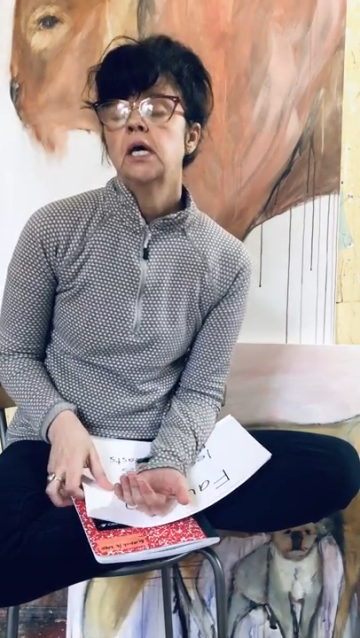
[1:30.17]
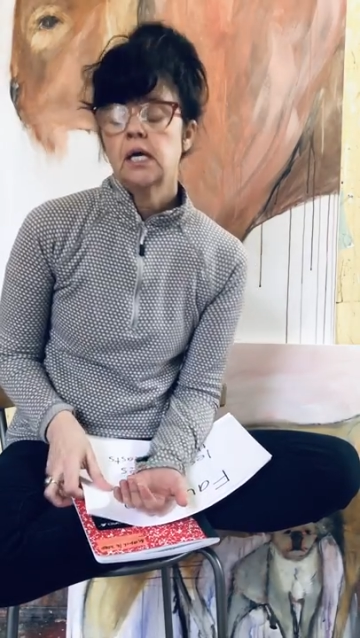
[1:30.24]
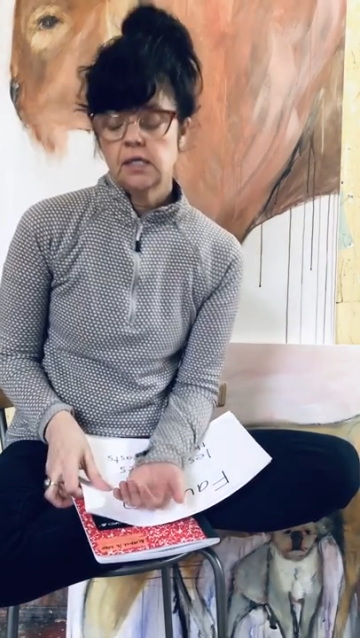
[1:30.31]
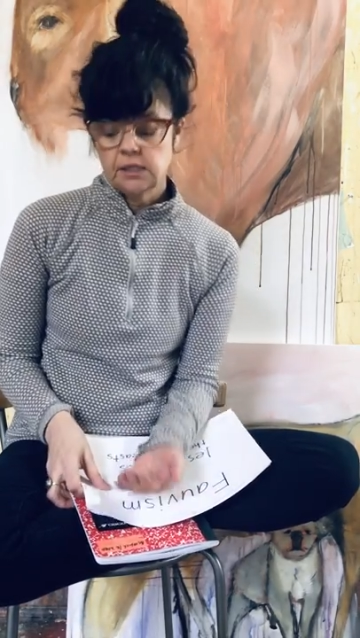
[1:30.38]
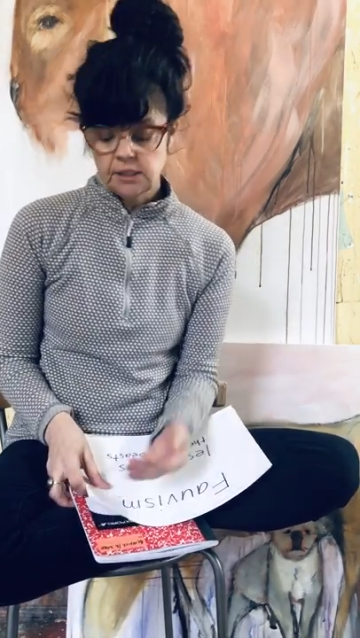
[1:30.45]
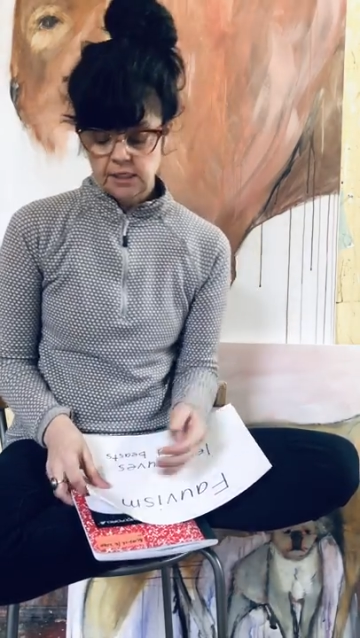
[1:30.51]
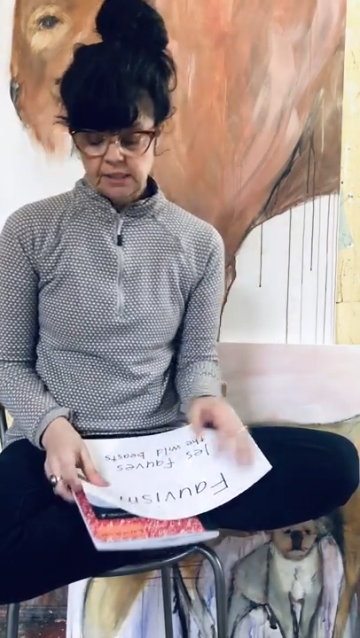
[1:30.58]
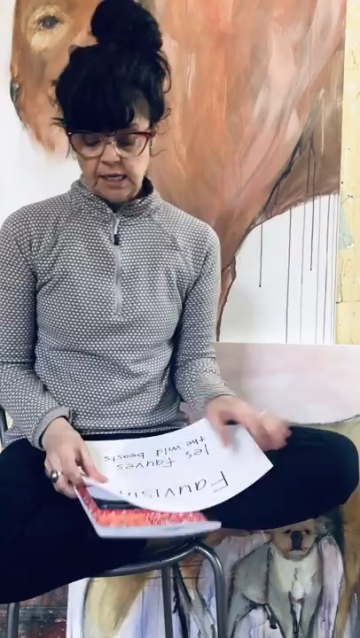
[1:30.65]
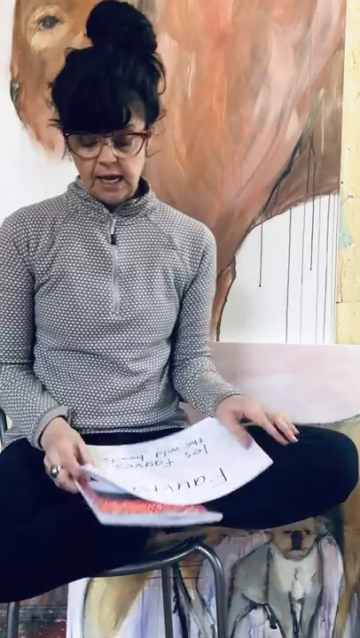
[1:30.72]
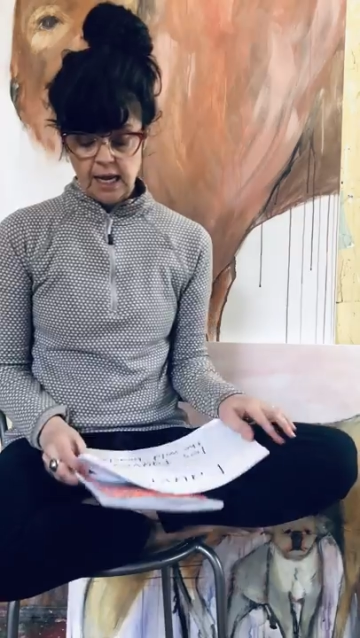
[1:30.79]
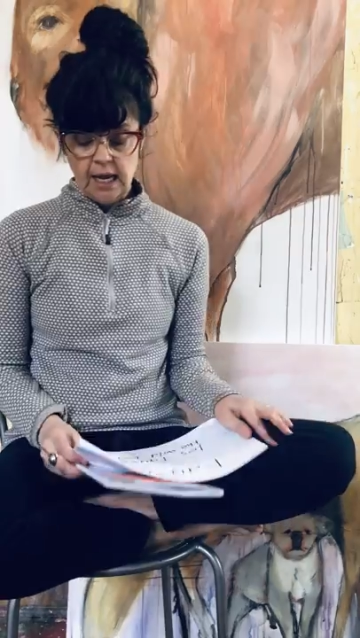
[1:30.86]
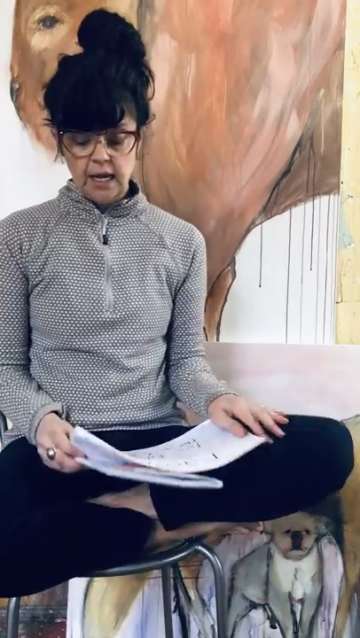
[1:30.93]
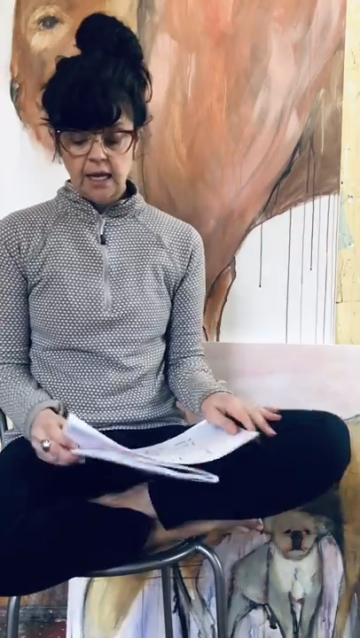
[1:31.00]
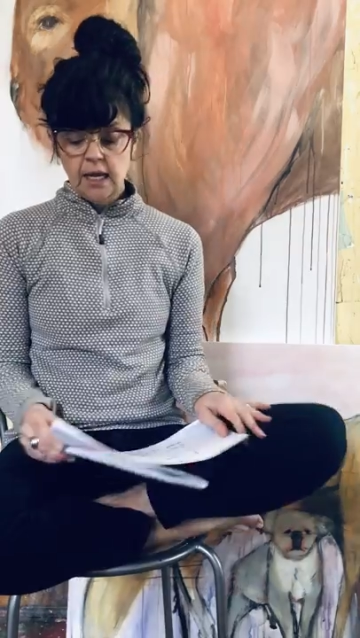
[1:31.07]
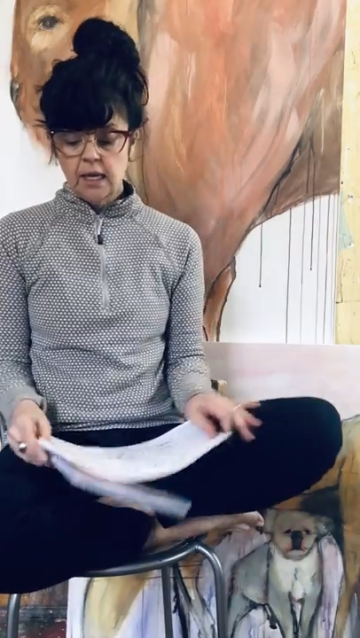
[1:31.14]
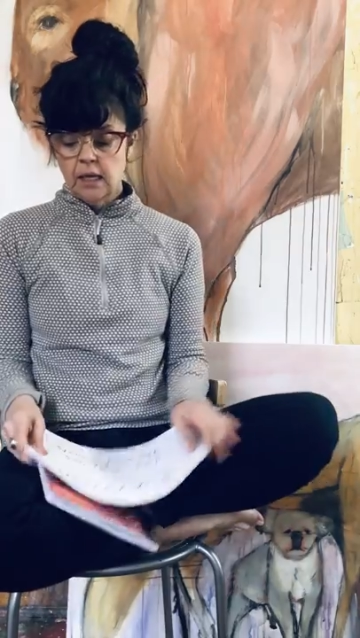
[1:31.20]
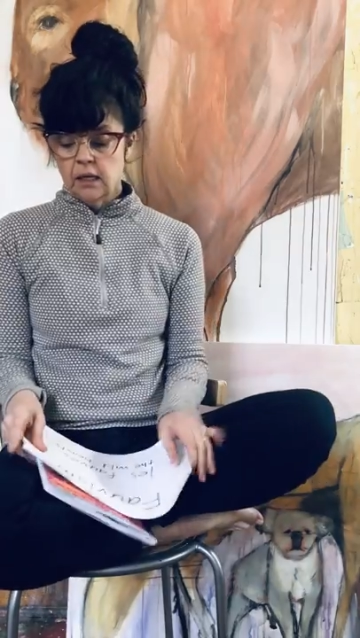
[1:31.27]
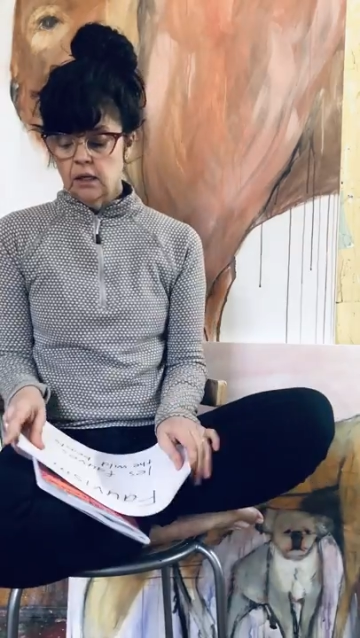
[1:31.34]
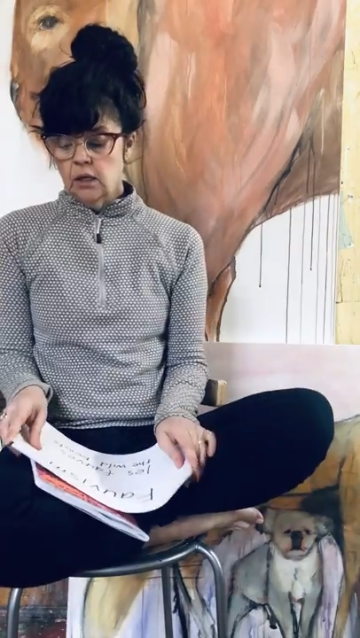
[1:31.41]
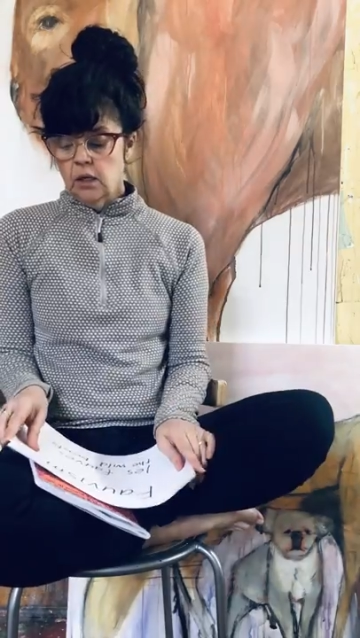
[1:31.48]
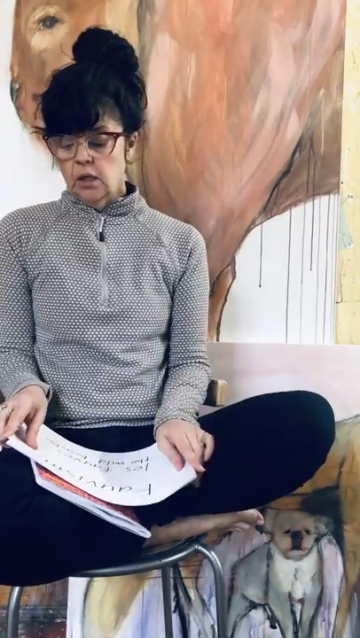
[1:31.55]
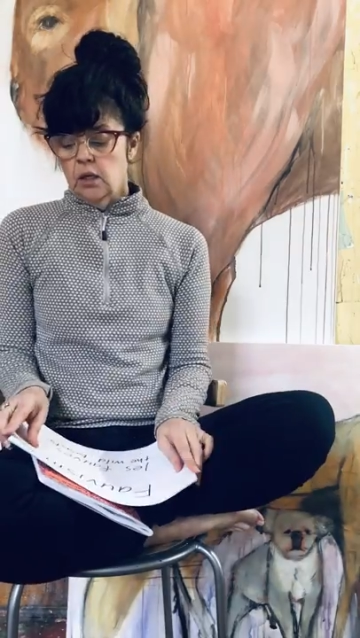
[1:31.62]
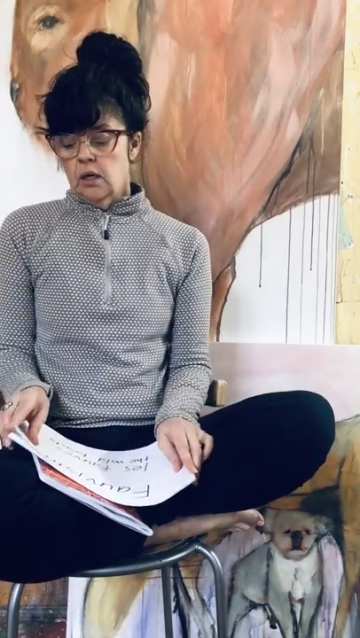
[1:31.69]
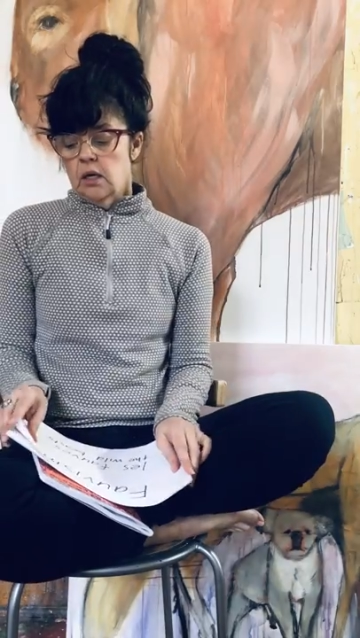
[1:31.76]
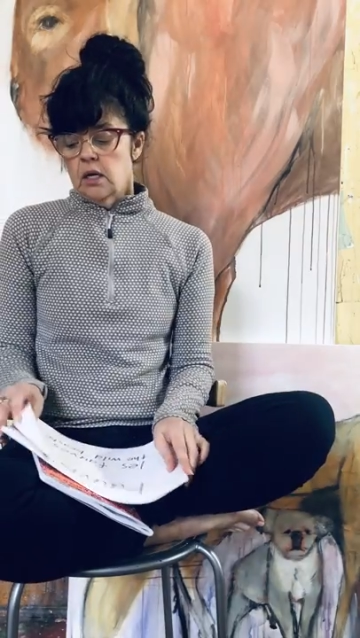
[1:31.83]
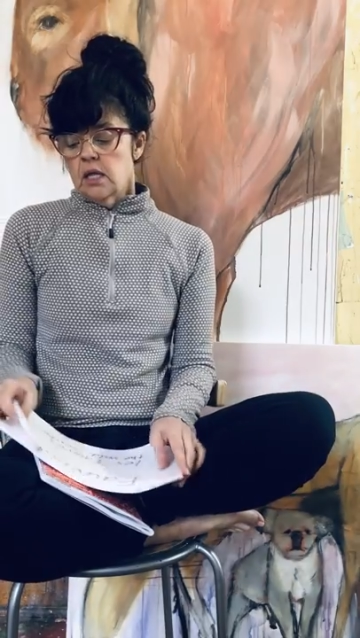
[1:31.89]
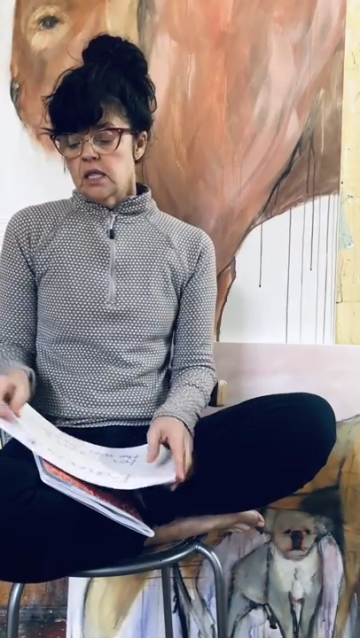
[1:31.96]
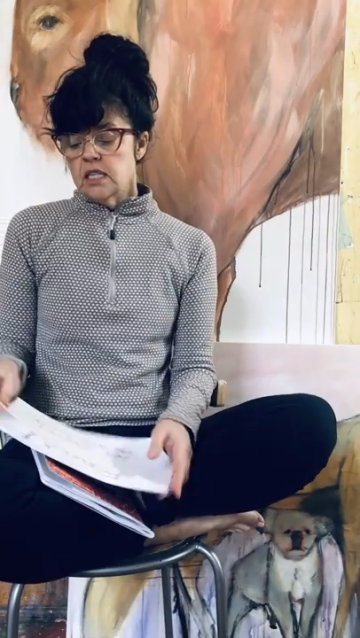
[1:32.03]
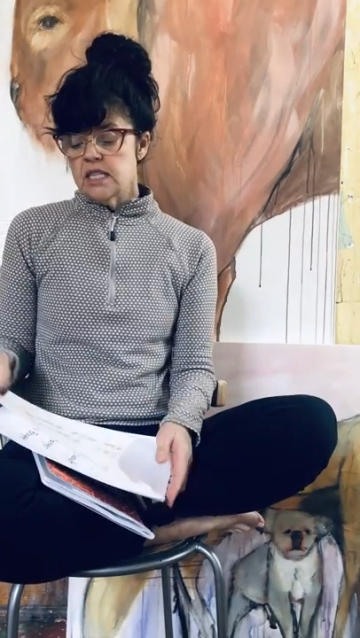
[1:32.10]
And today
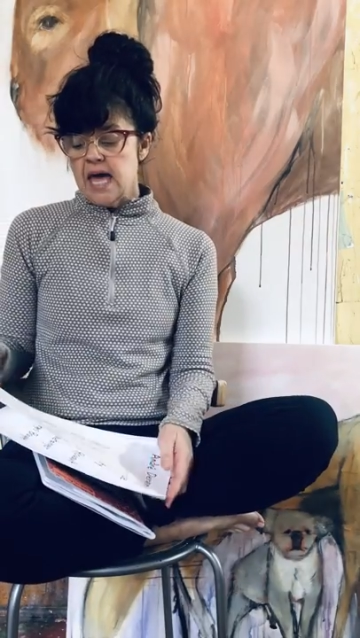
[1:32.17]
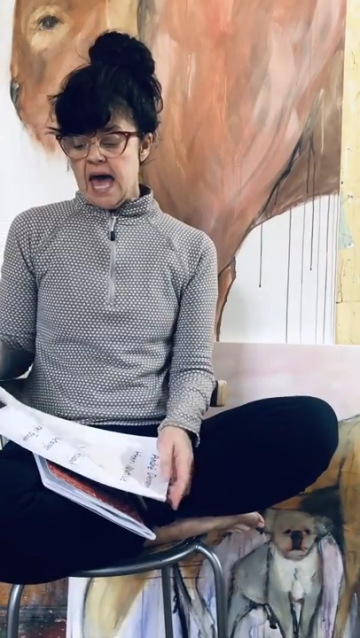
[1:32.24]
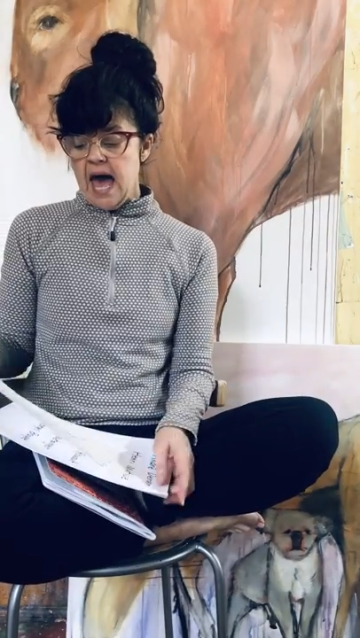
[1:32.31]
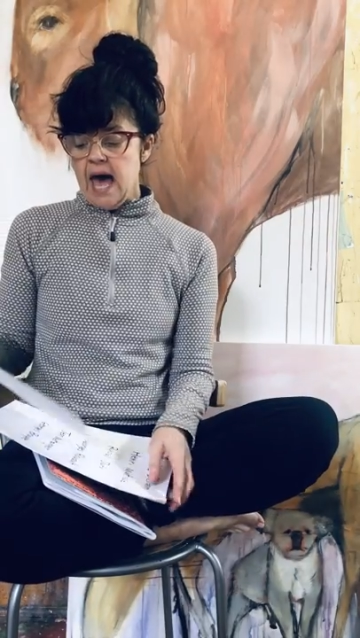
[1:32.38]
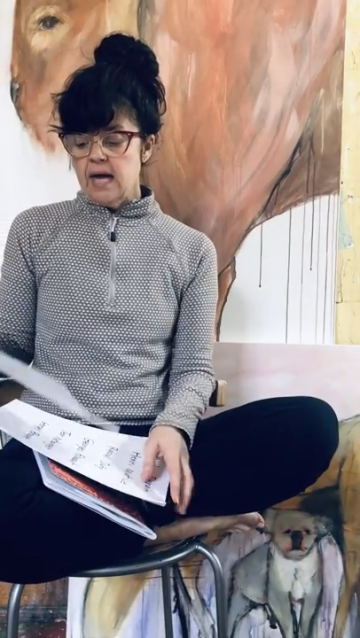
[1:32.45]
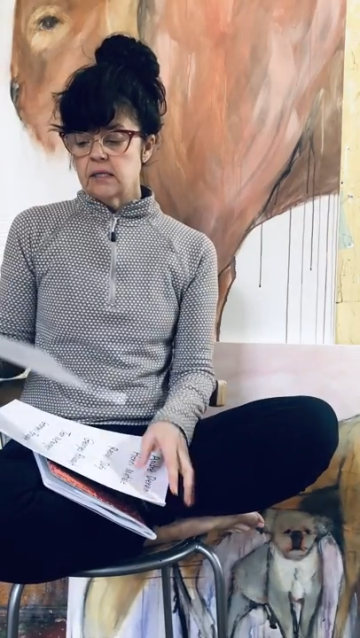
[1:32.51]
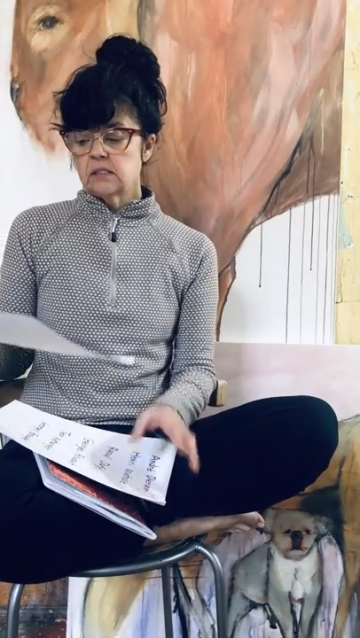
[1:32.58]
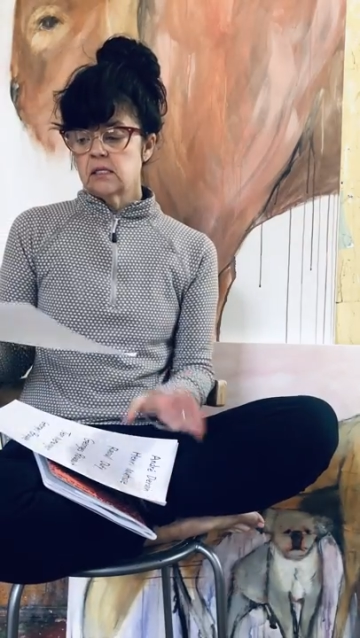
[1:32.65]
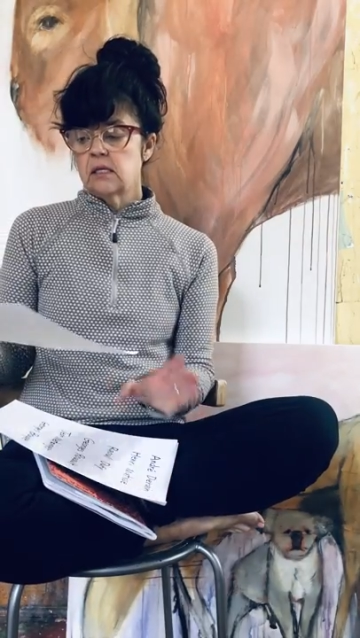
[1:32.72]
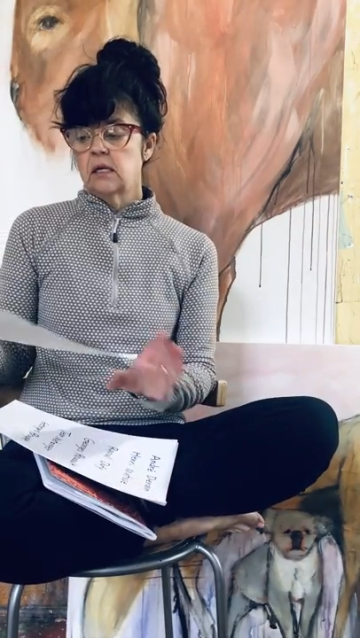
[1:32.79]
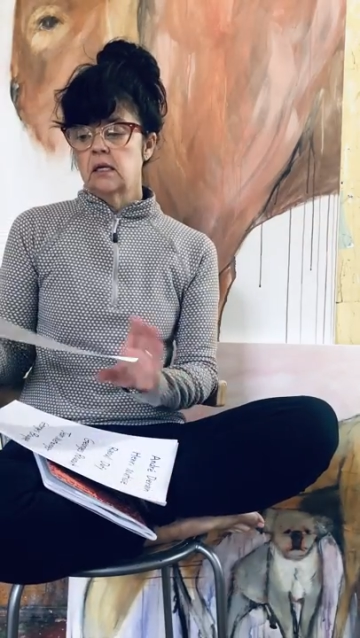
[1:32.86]
that